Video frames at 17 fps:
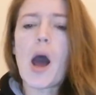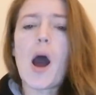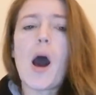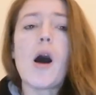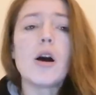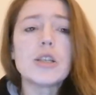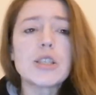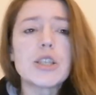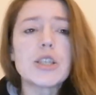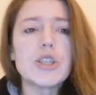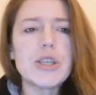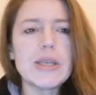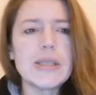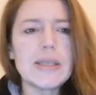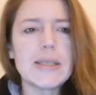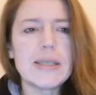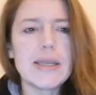Ask
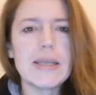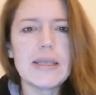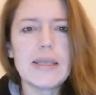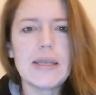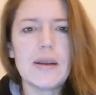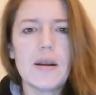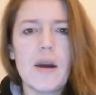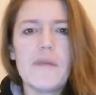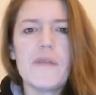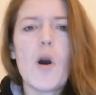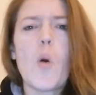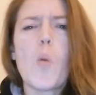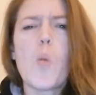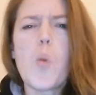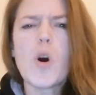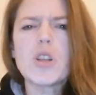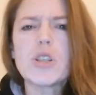Jesus into your life.
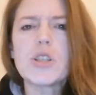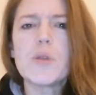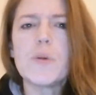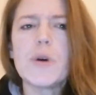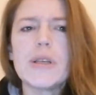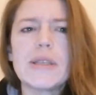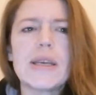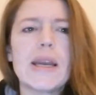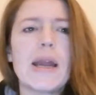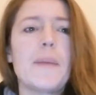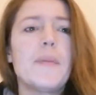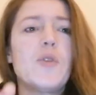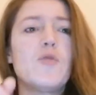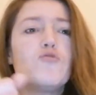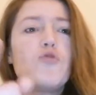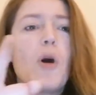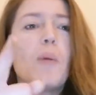What's the worst that can
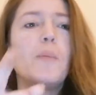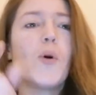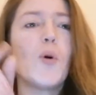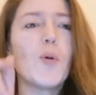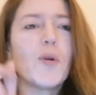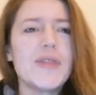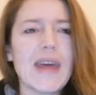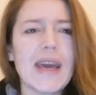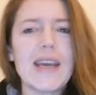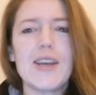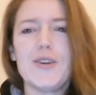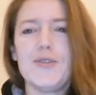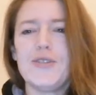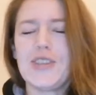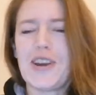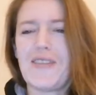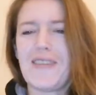happen? Rumble. Thank
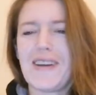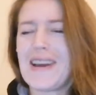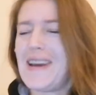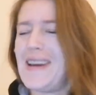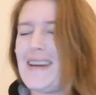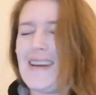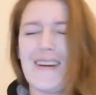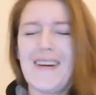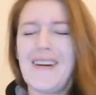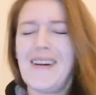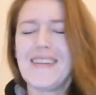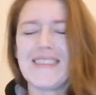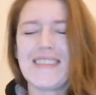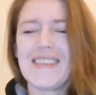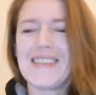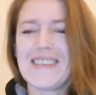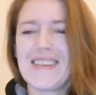you, Cherokee. Oh,
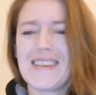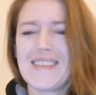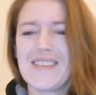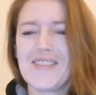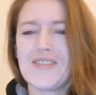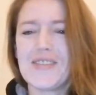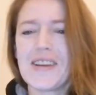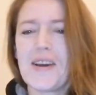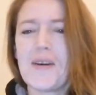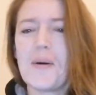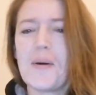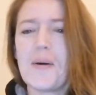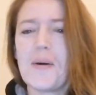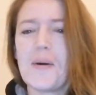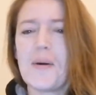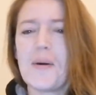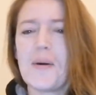she's such a good girl.
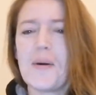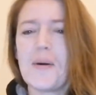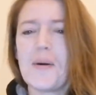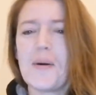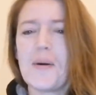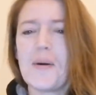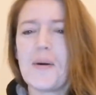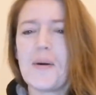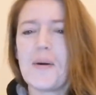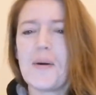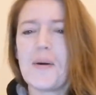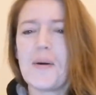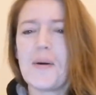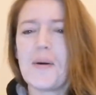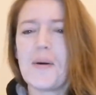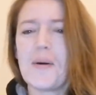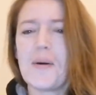
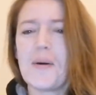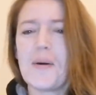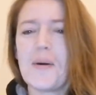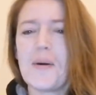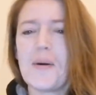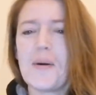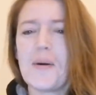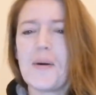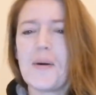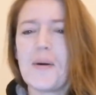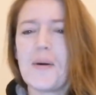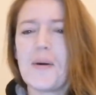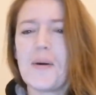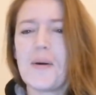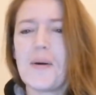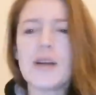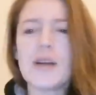Okay.
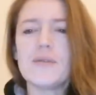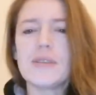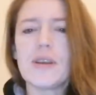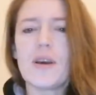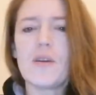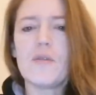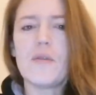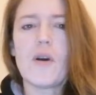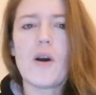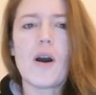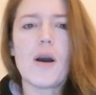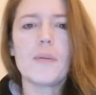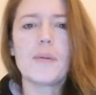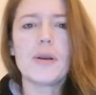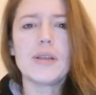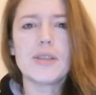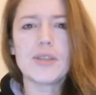Bombshell's over.
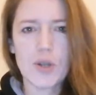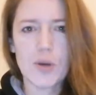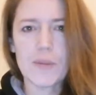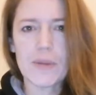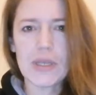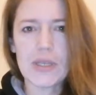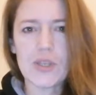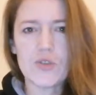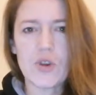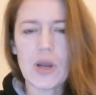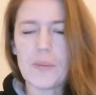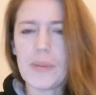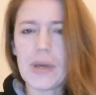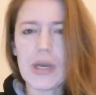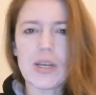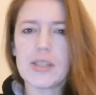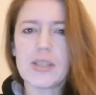I'm going to stop this
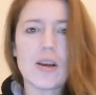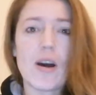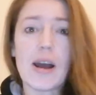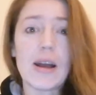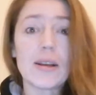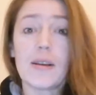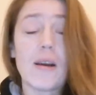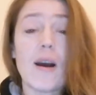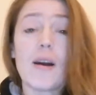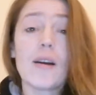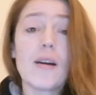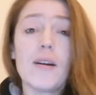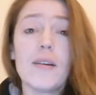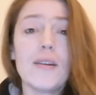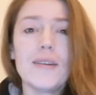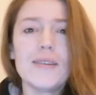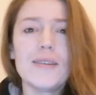stream because I, I
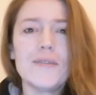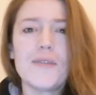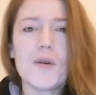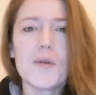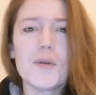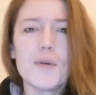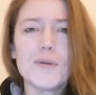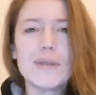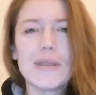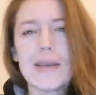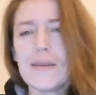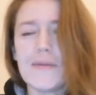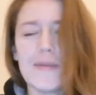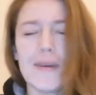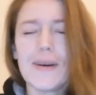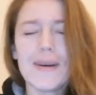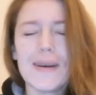can't end phone calls
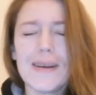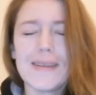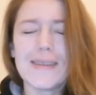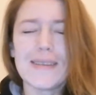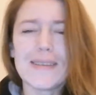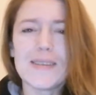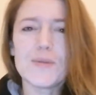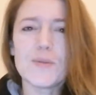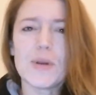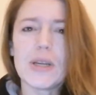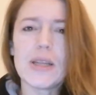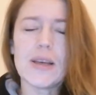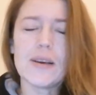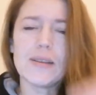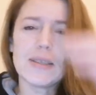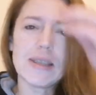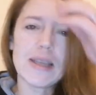either. It's just one of
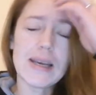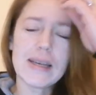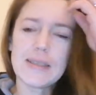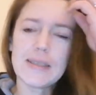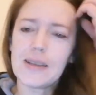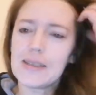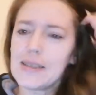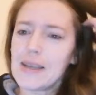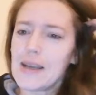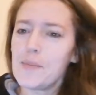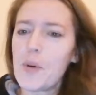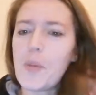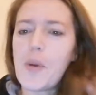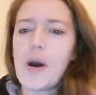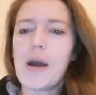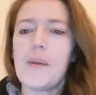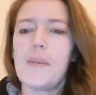those things. I say
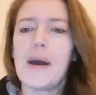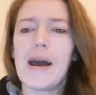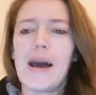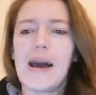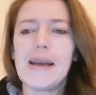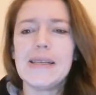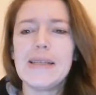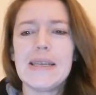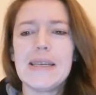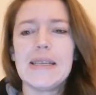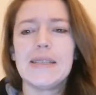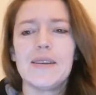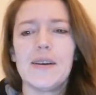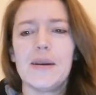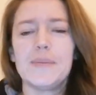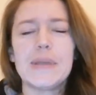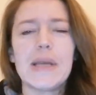bye-bye about eighteen
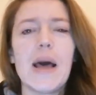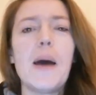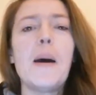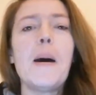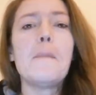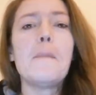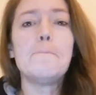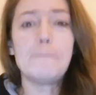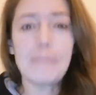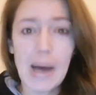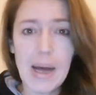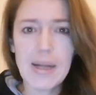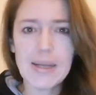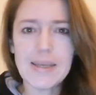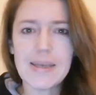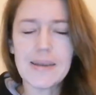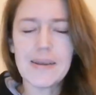times.
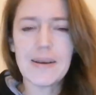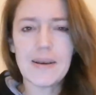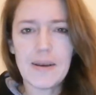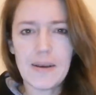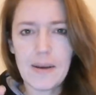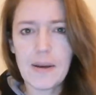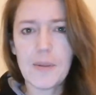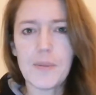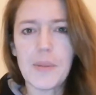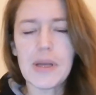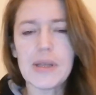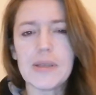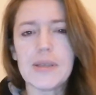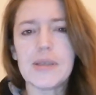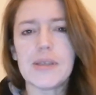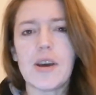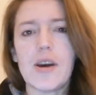But I'm
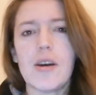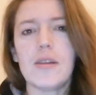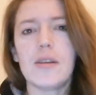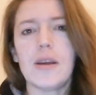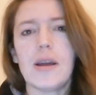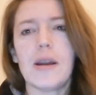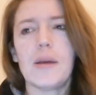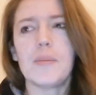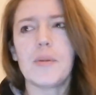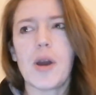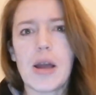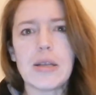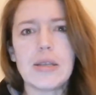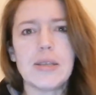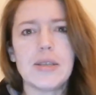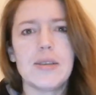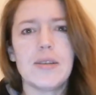being stern and I'm
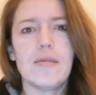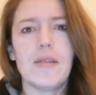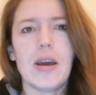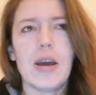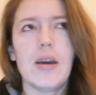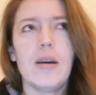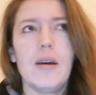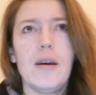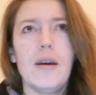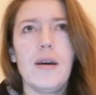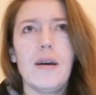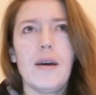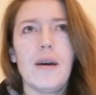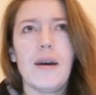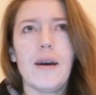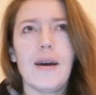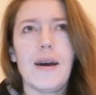going to do it.
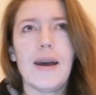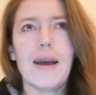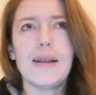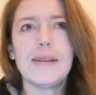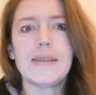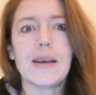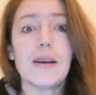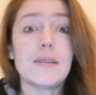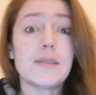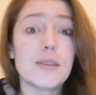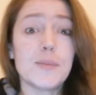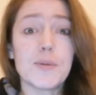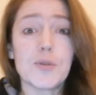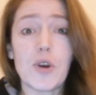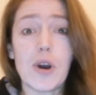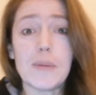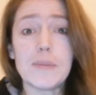And
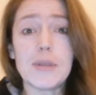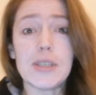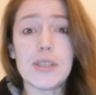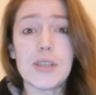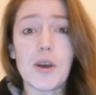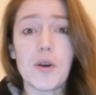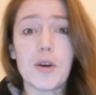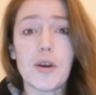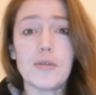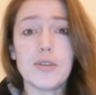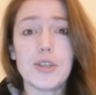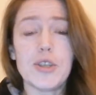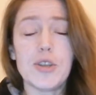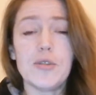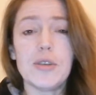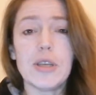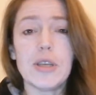subscribe to Soko
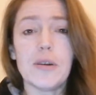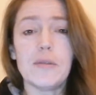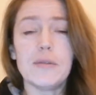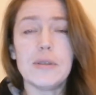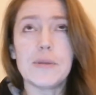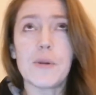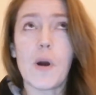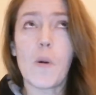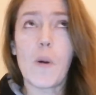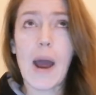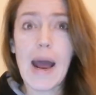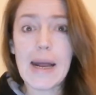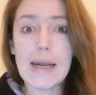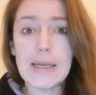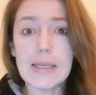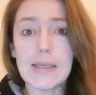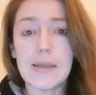Studio as well
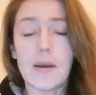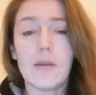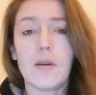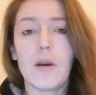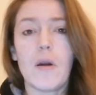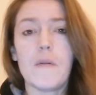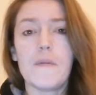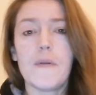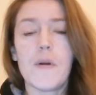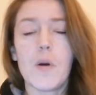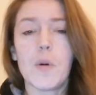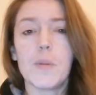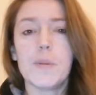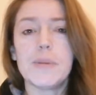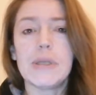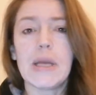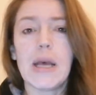and Soko
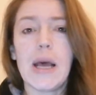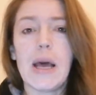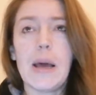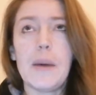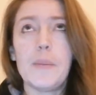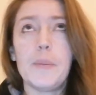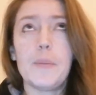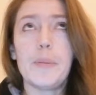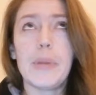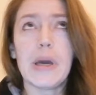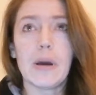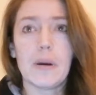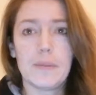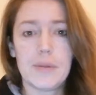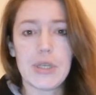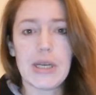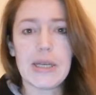Films. Big
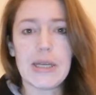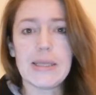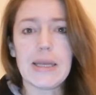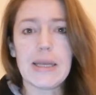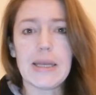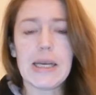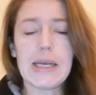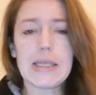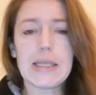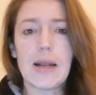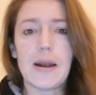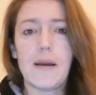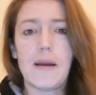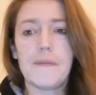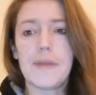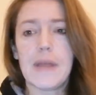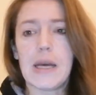up J C because I
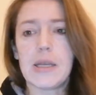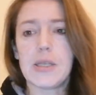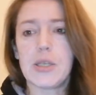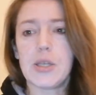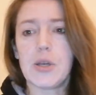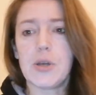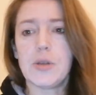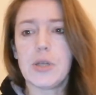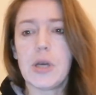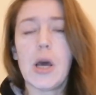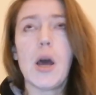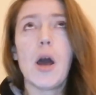love that dude.